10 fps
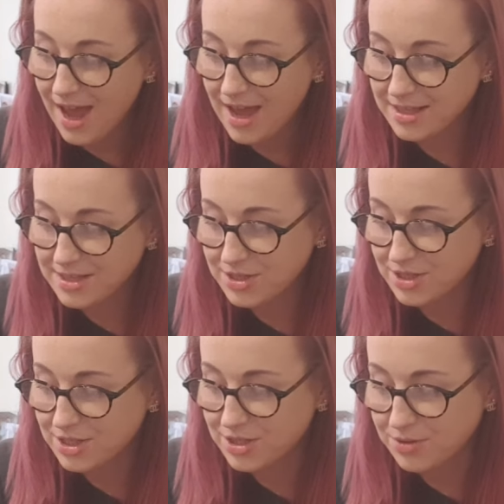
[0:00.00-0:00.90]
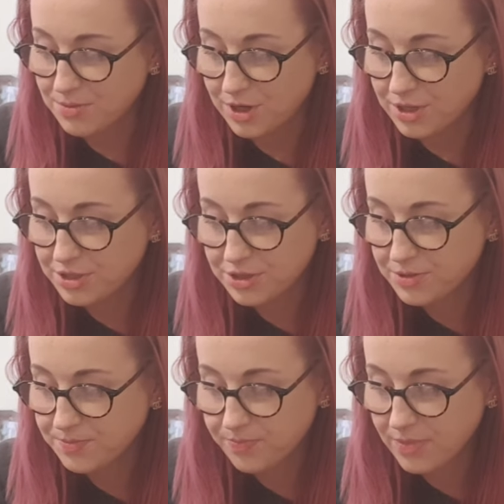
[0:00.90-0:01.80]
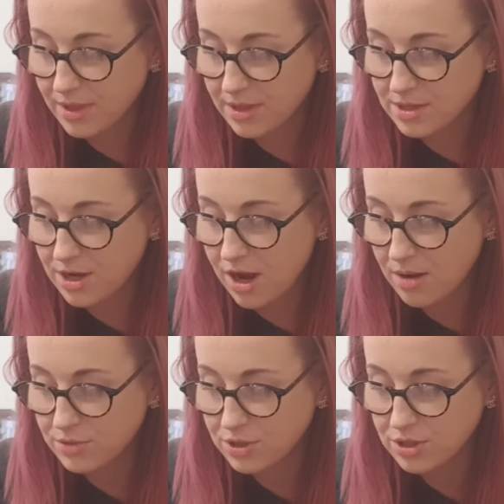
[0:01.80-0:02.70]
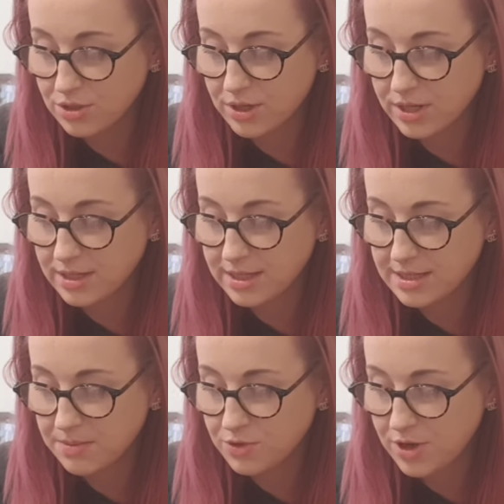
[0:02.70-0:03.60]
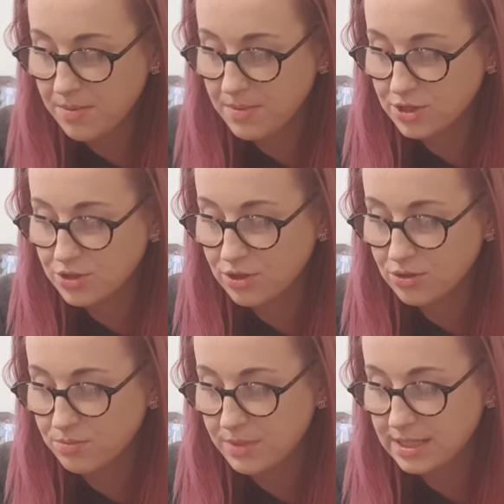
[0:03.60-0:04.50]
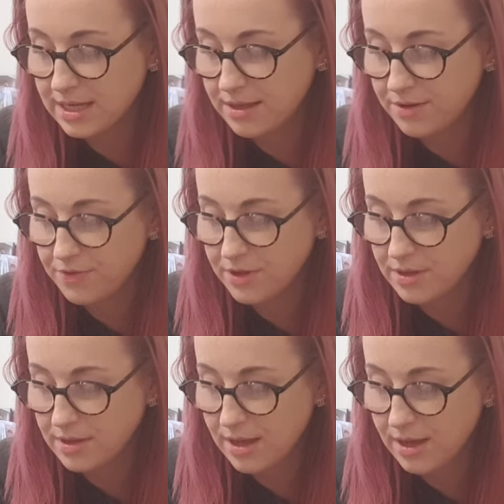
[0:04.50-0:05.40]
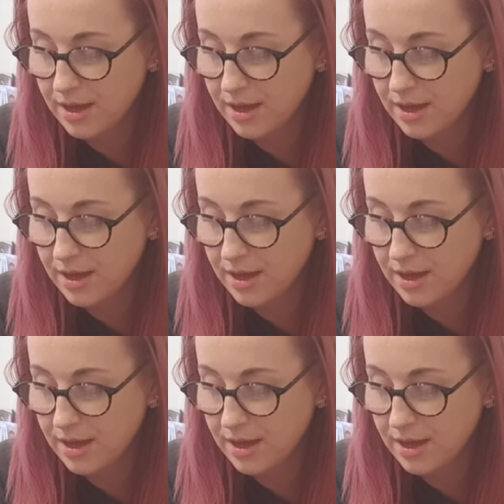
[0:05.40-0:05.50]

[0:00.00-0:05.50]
It's just too much. Sorry, I'm just looking because I'm trying to make sure I don't miss anything.